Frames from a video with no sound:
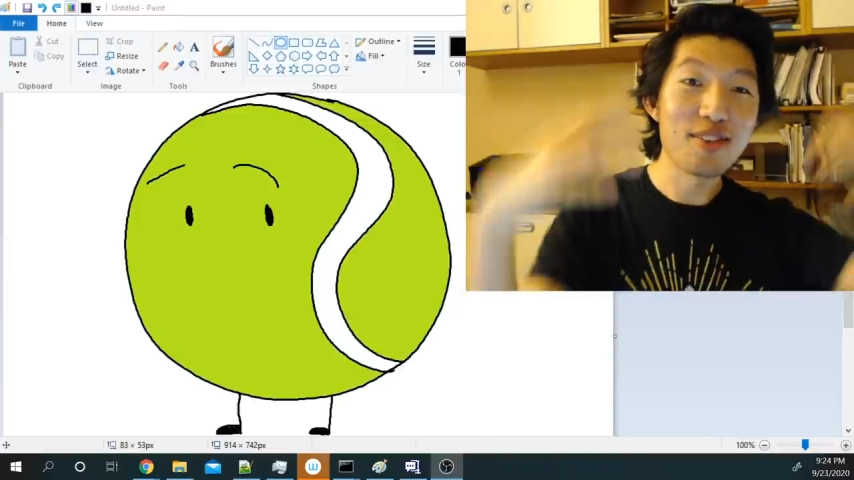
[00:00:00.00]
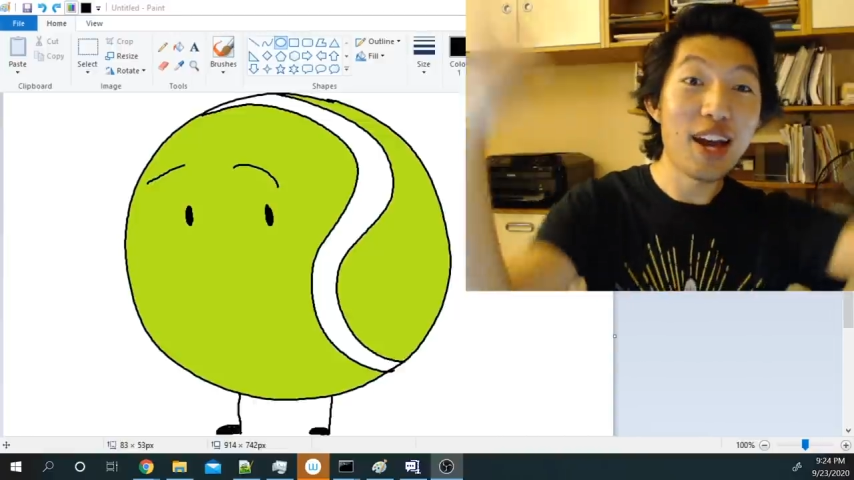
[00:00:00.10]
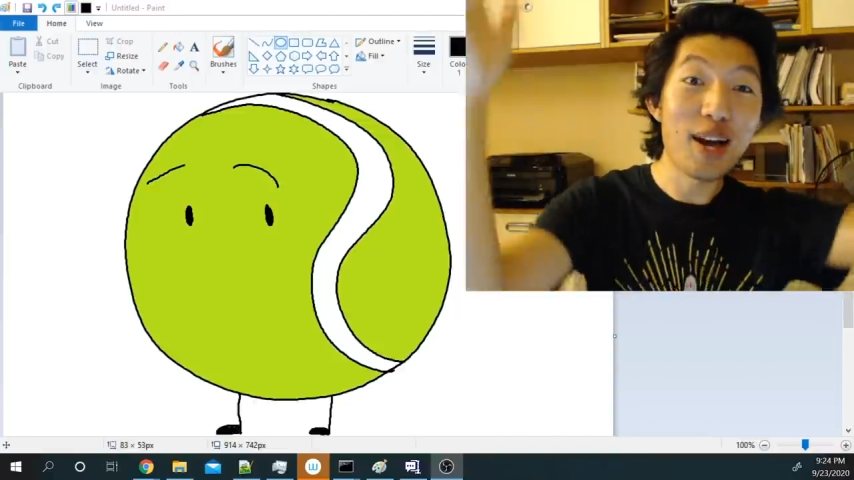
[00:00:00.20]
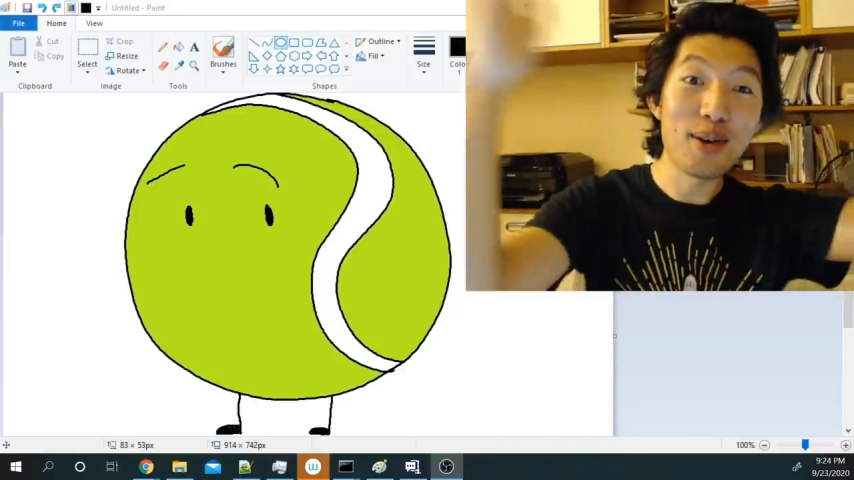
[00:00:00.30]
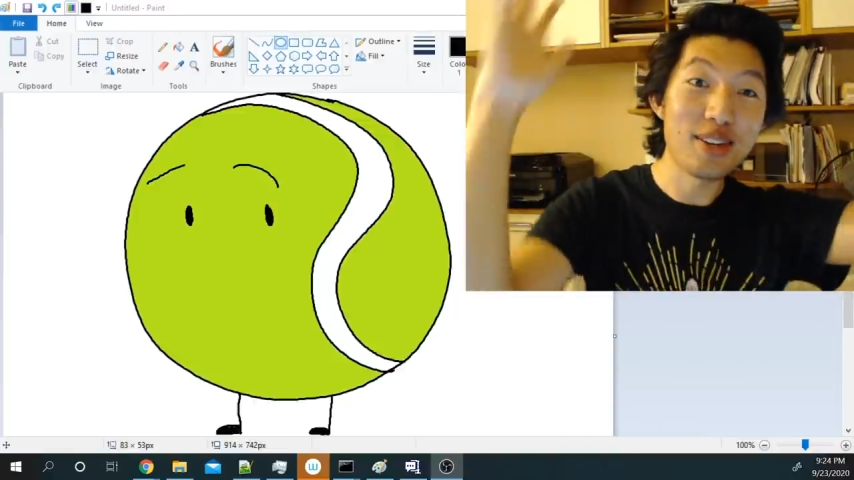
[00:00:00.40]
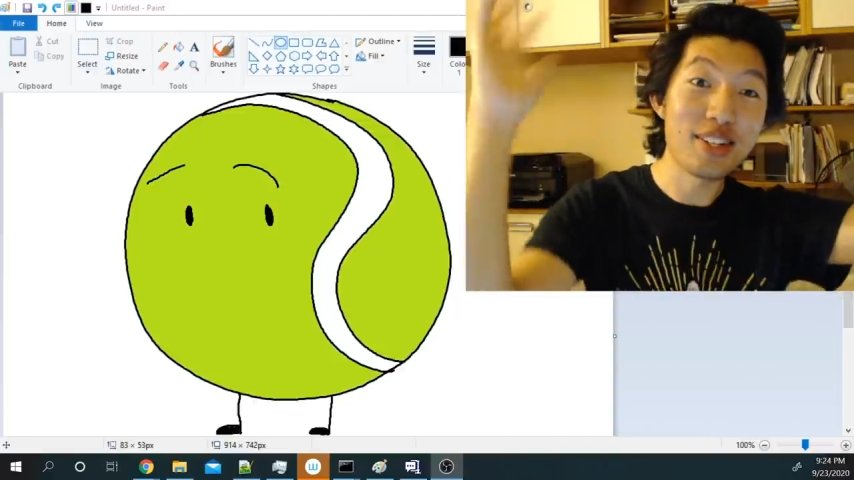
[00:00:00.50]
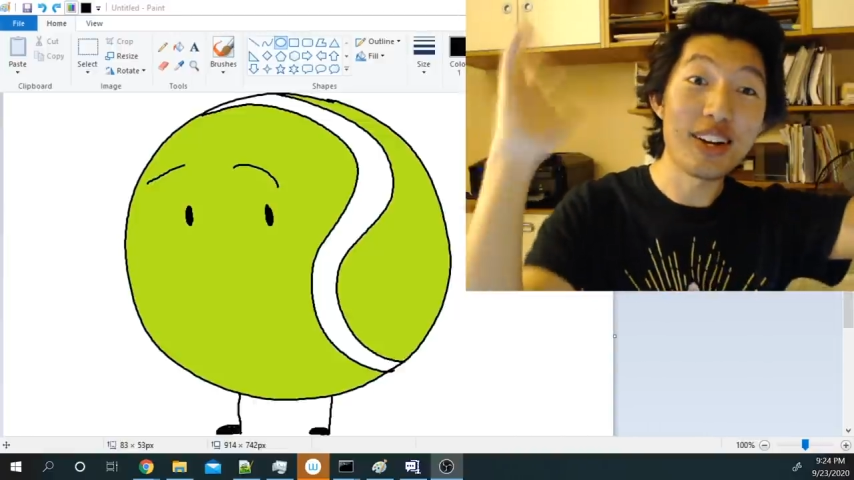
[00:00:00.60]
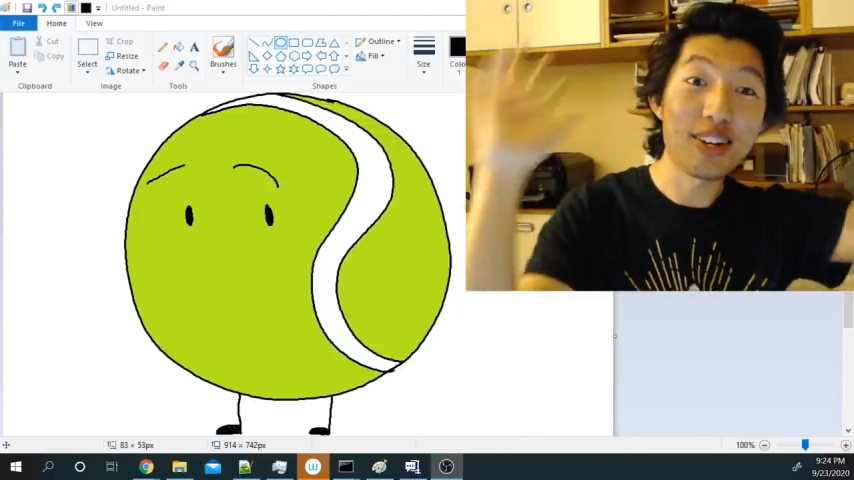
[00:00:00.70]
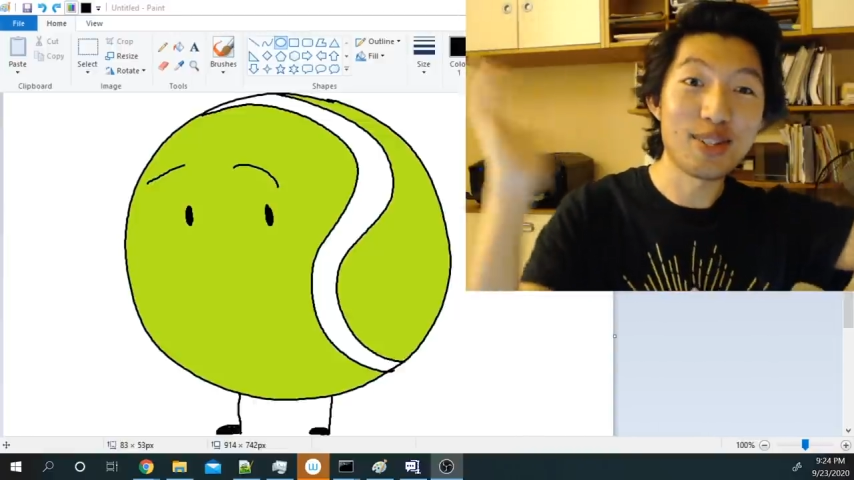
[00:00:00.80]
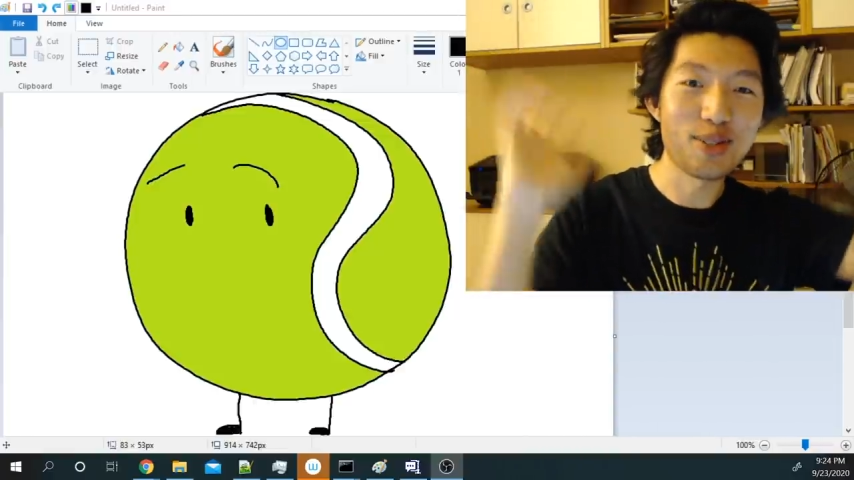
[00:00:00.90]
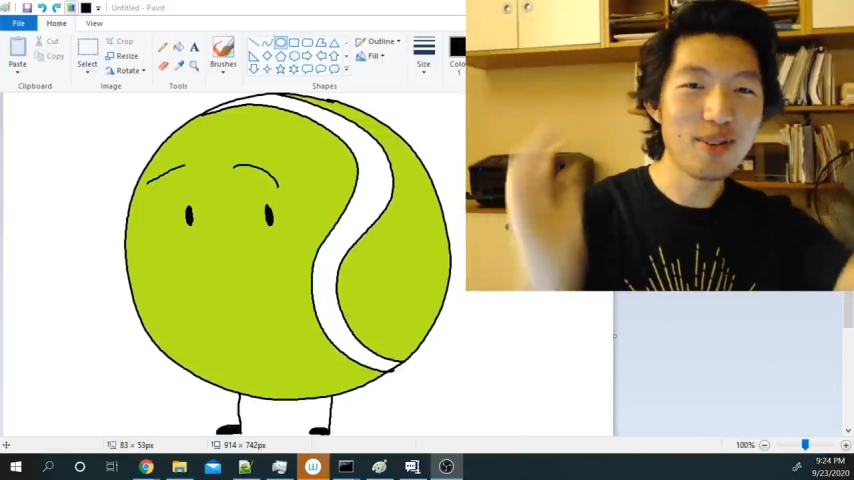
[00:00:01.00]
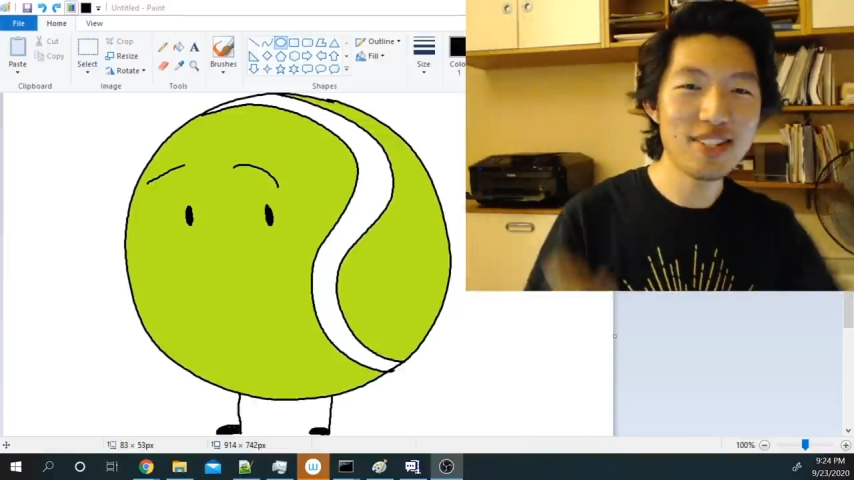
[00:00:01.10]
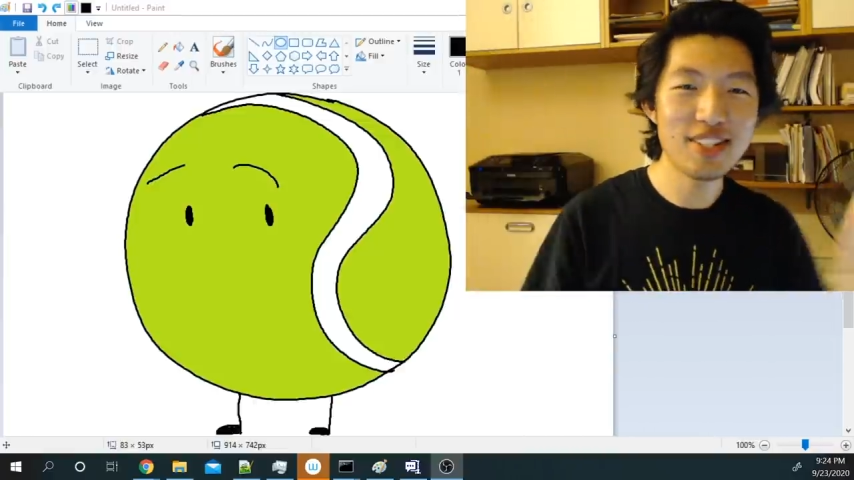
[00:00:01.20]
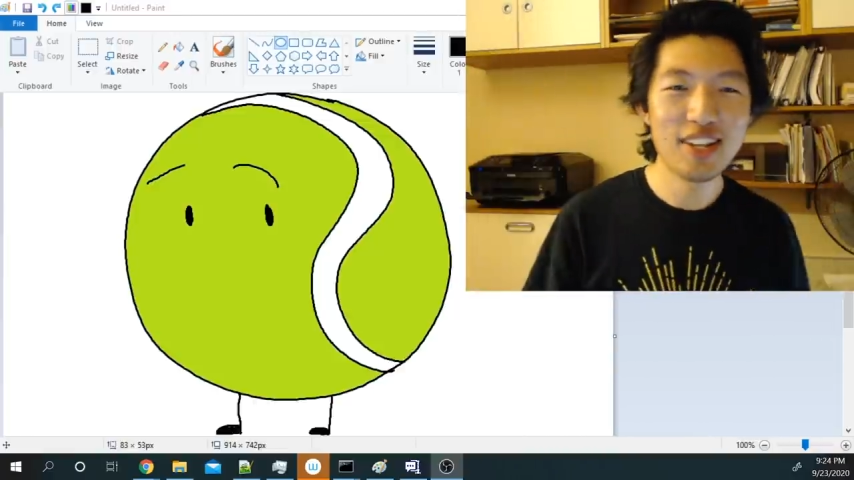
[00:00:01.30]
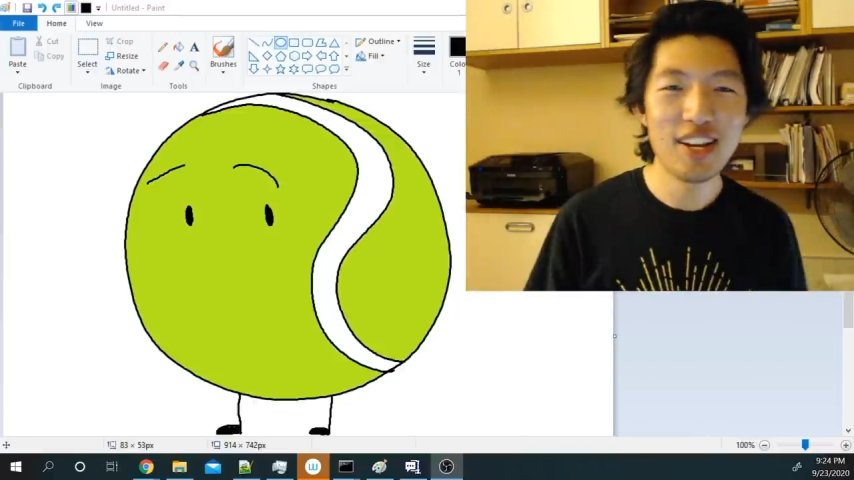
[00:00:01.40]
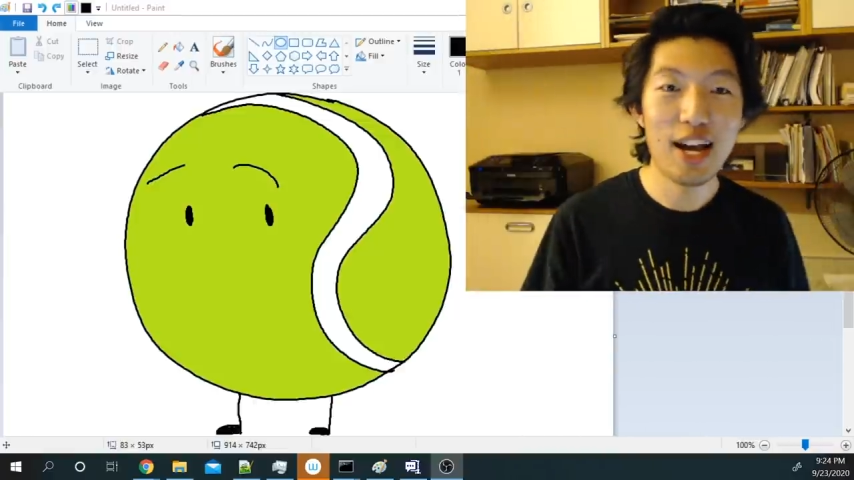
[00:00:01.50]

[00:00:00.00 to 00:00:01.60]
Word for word: now young adults,